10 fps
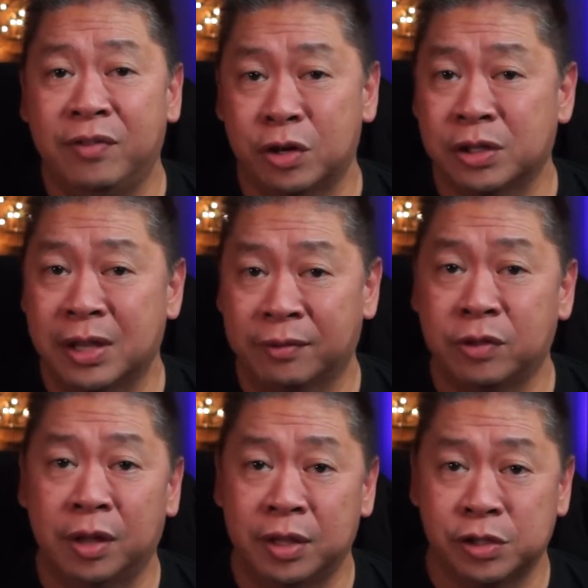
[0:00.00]
years left
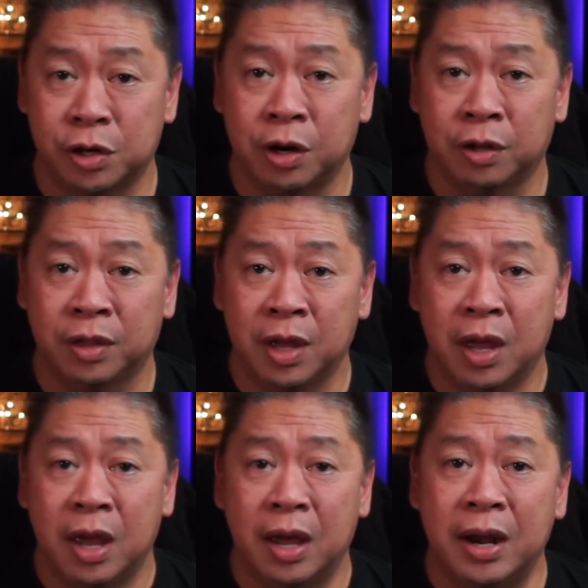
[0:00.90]
on this earth,
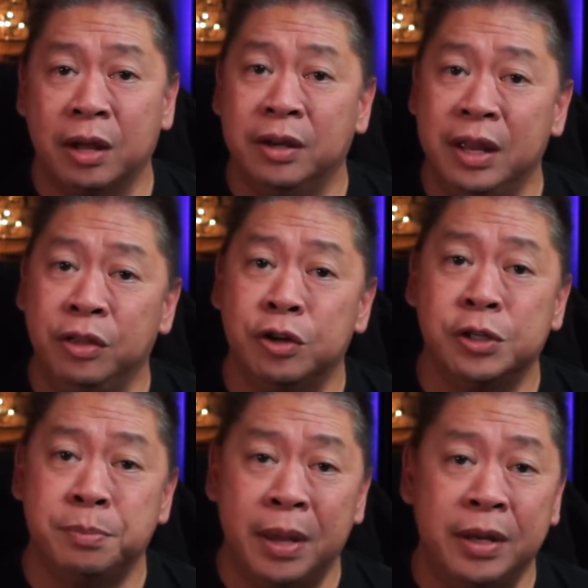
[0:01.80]
and I could either
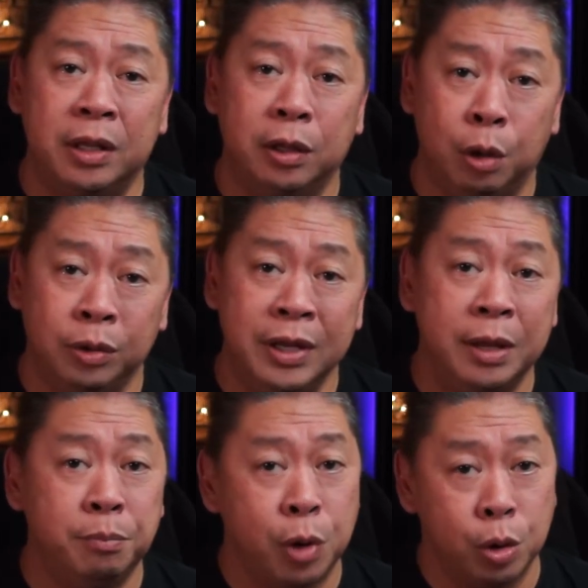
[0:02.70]
spend it lonely
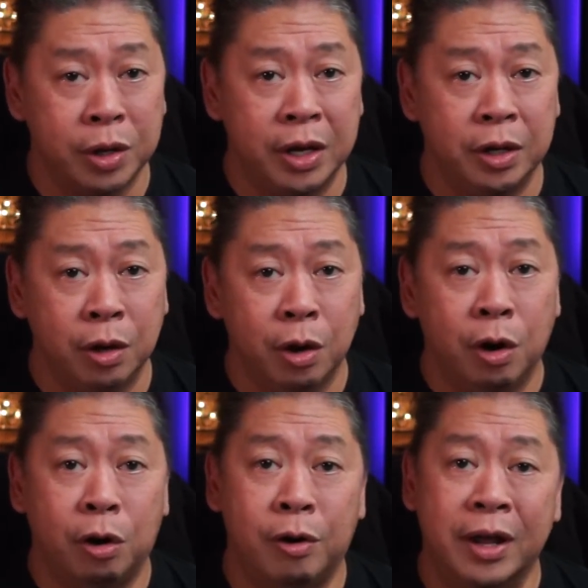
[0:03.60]
and broken,
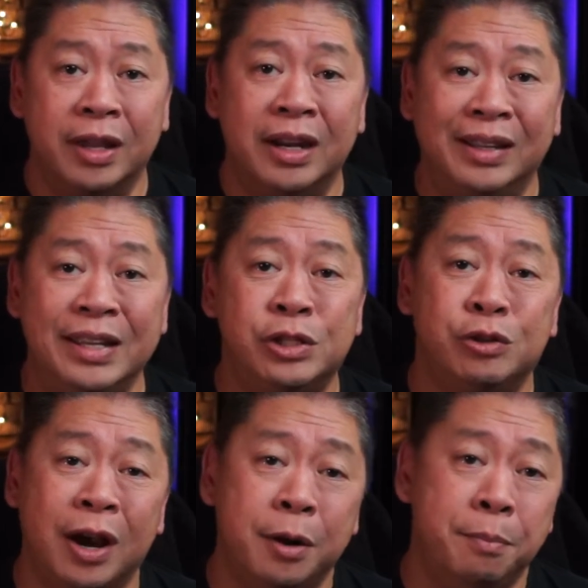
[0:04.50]
or I can at least
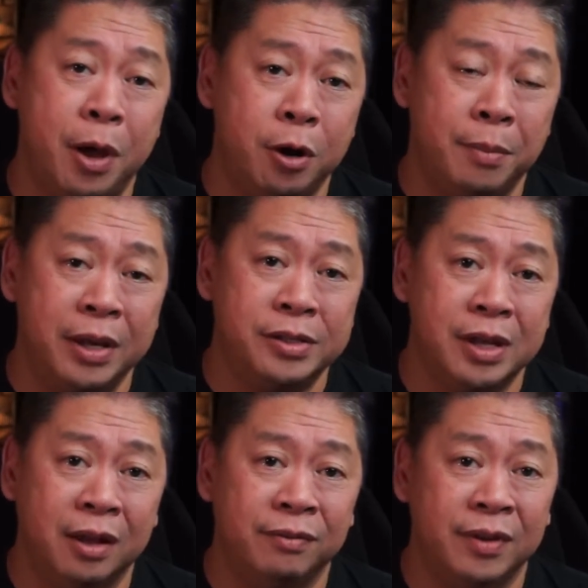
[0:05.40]
try to better
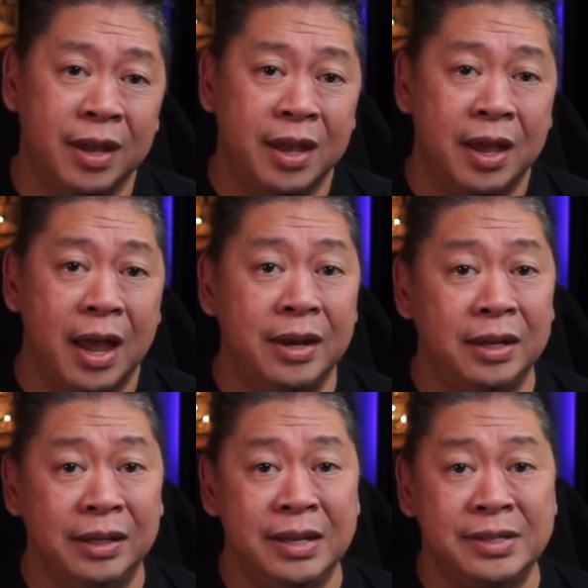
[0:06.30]
myself and
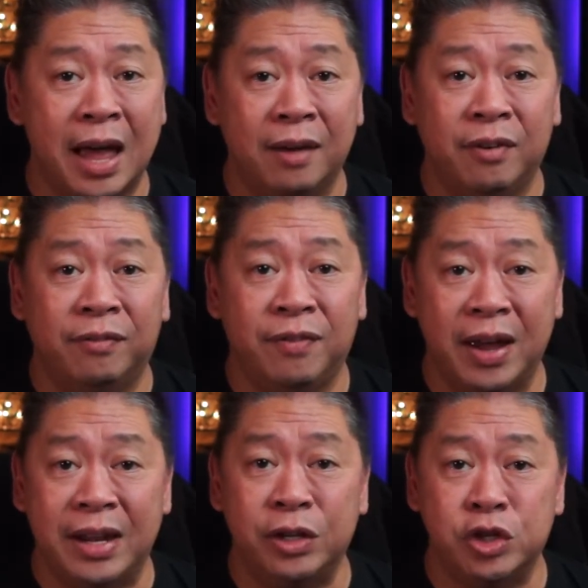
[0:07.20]
at least have a
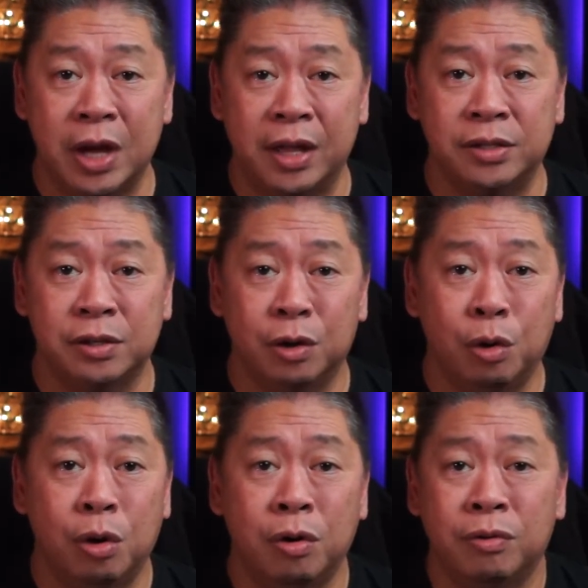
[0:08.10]
fighting chance
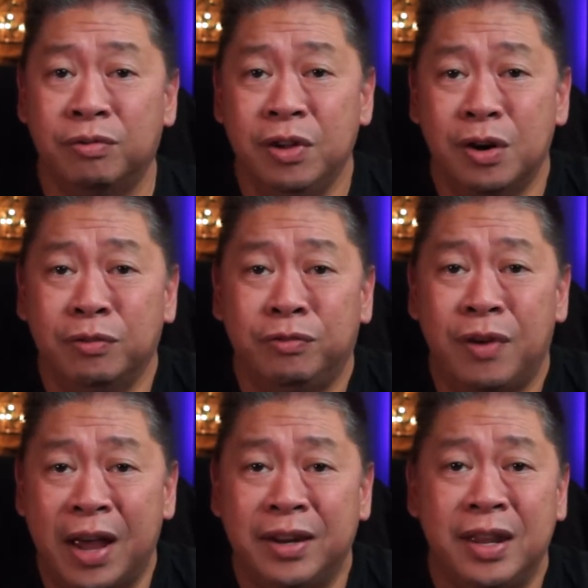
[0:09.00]
of, you know,
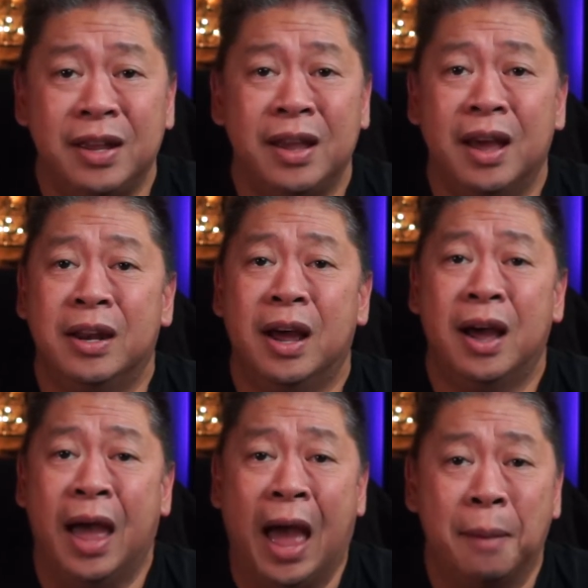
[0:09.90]
finding an,
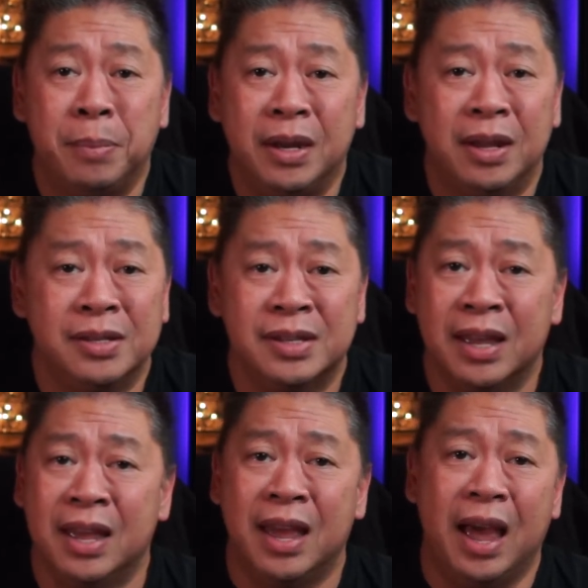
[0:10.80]
a happiness
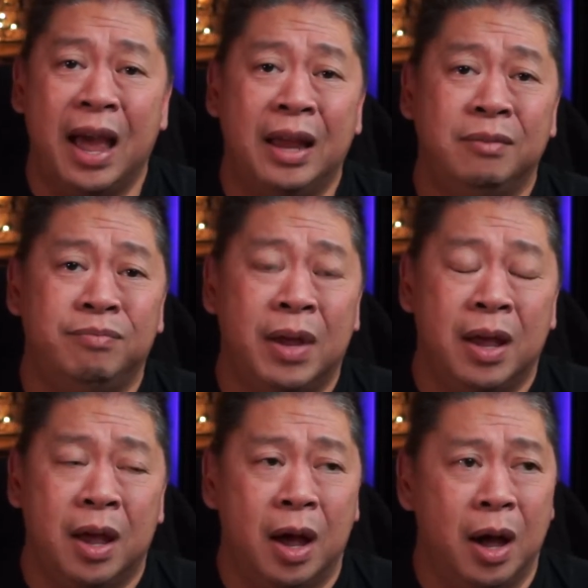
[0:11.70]
and
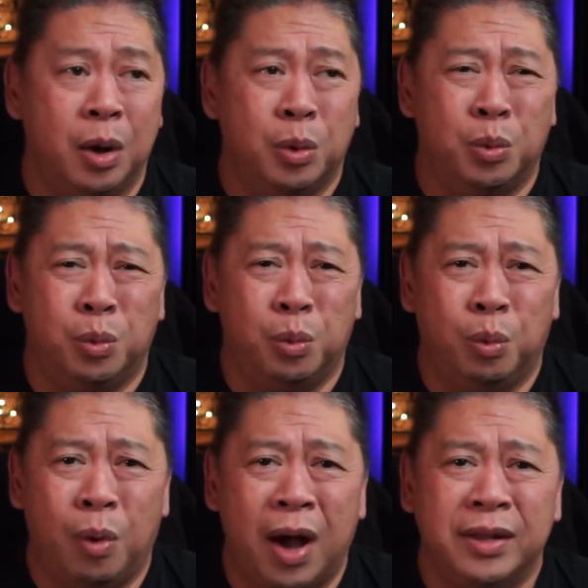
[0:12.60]
I uh,
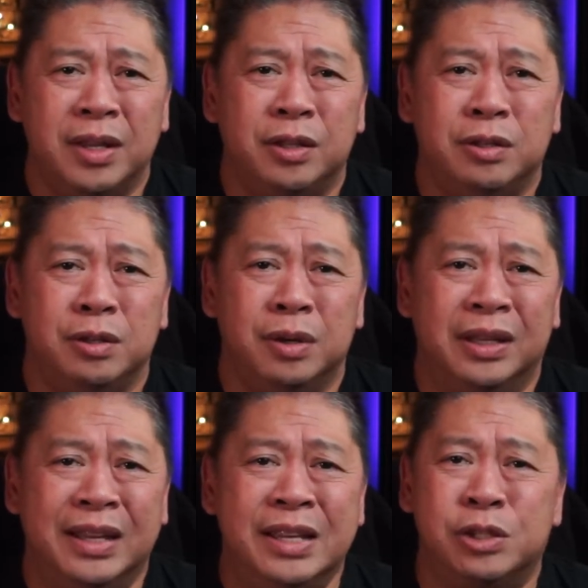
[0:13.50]
wanted to
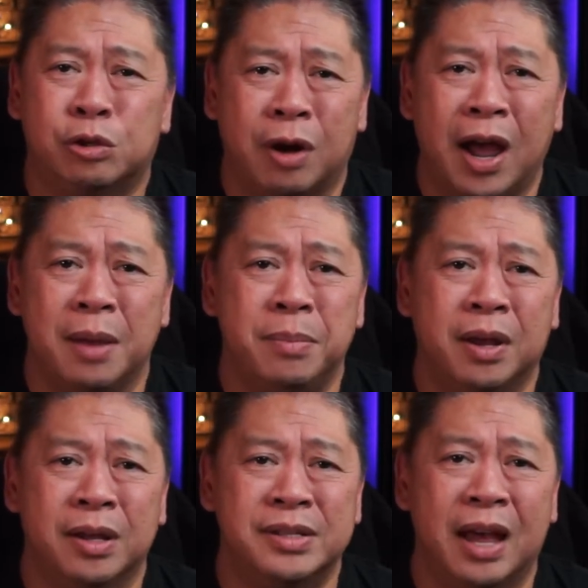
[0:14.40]
at least try
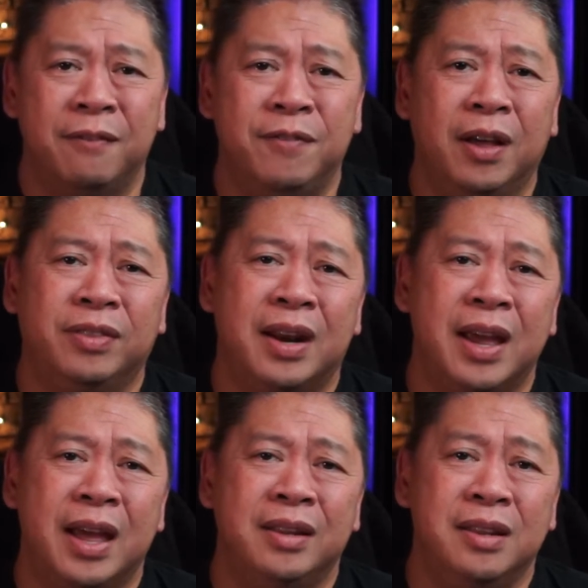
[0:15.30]
because I felt that
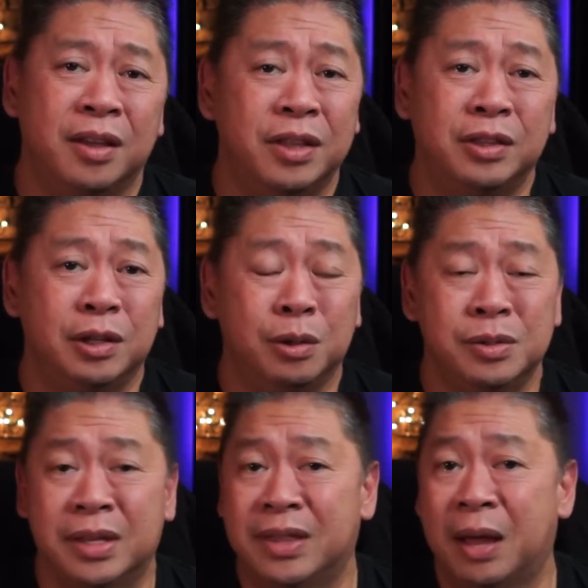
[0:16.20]
I had nothing to
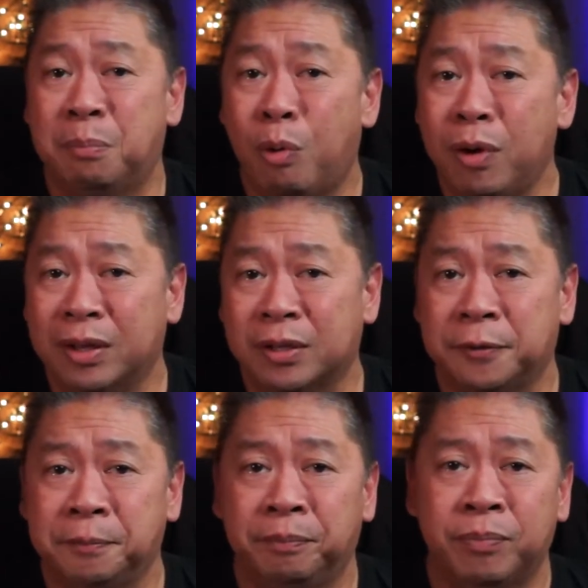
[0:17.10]
lose at that point.
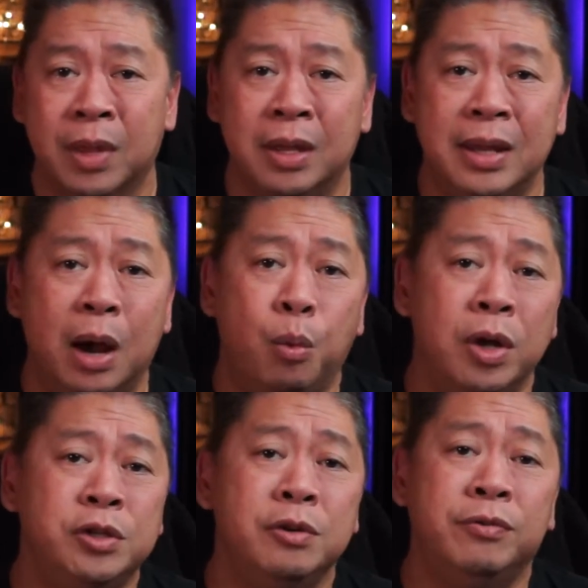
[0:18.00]
Now,
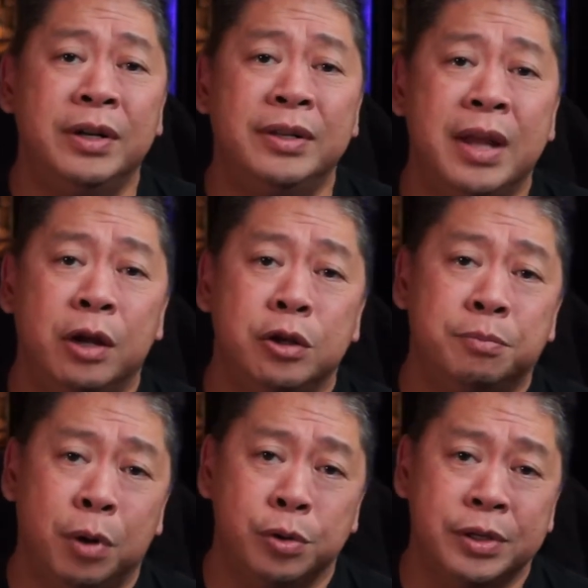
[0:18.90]
once you've written down your
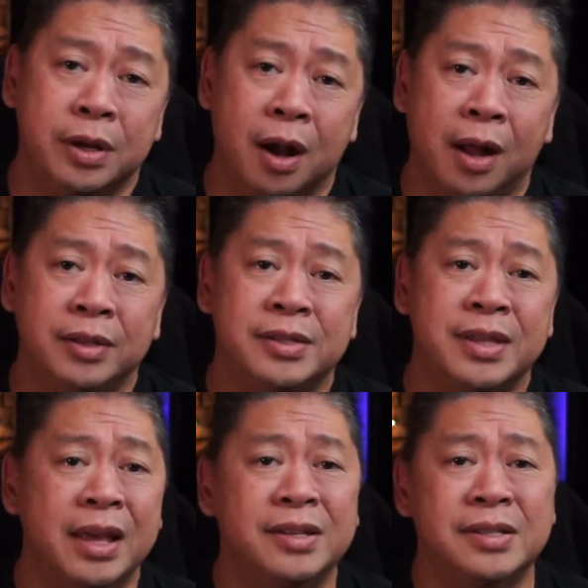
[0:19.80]
pros and cons,
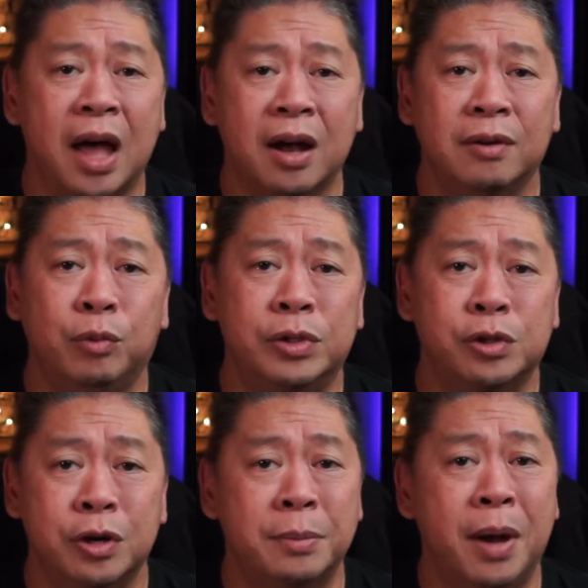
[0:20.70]
take stock of what's
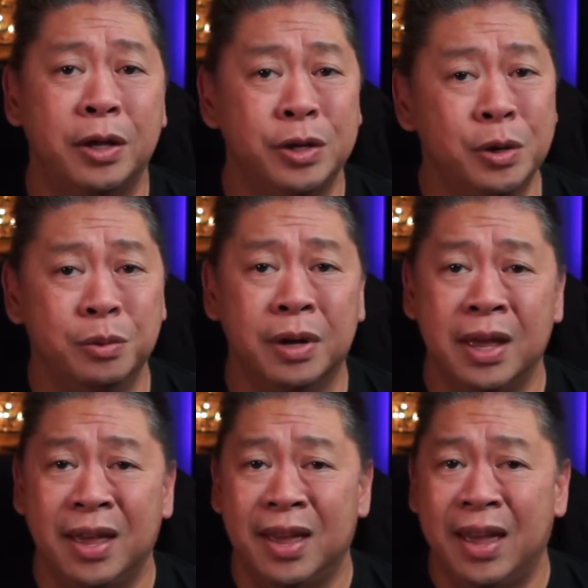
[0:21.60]
good about you
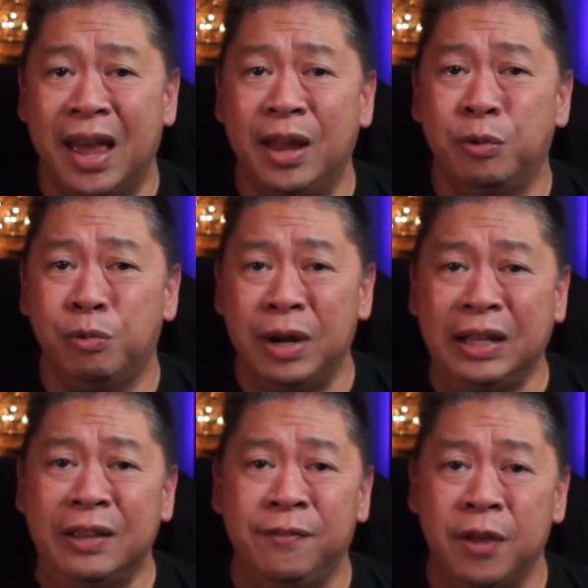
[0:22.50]
and
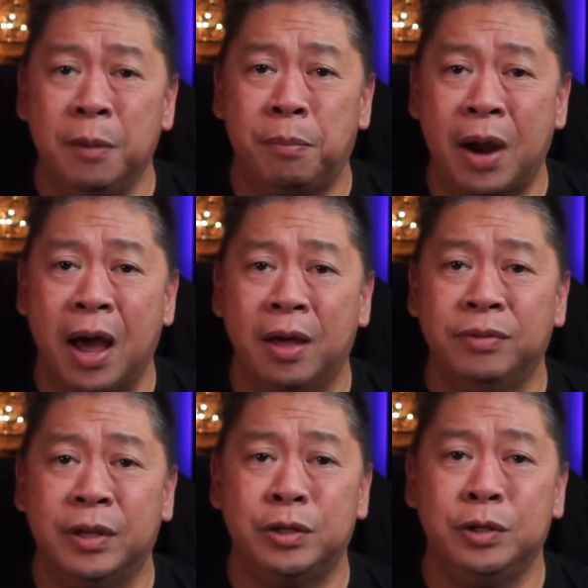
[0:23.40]
really feel
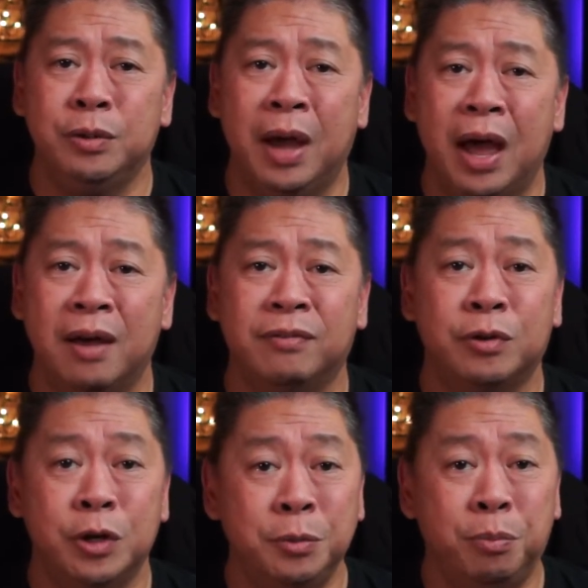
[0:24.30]
proud that you
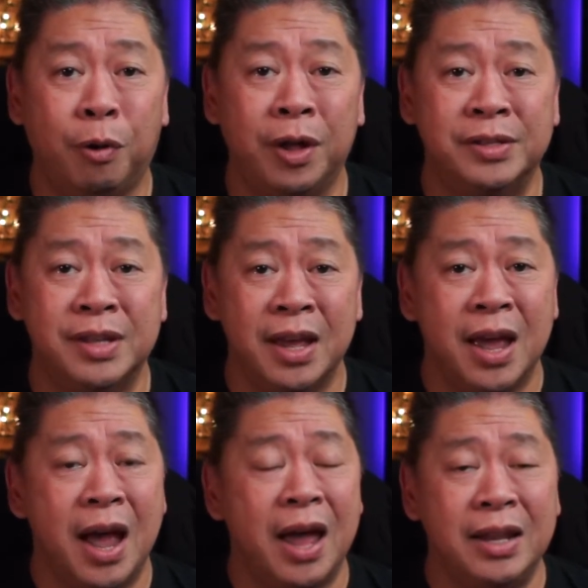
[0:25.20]
have good points
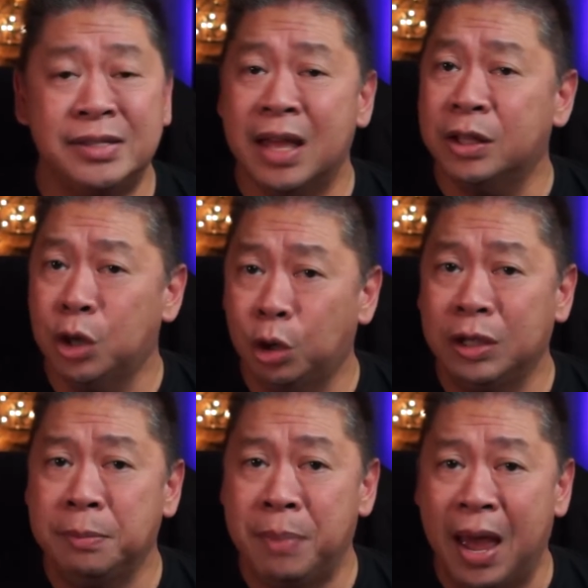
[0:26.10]
and it's not
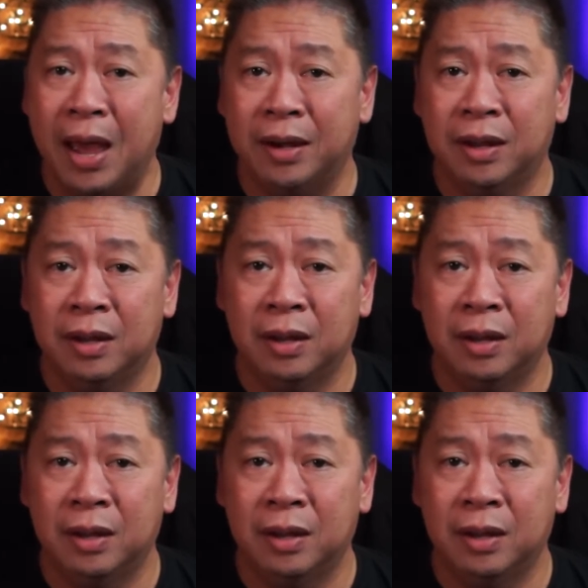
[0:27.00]
totally bad.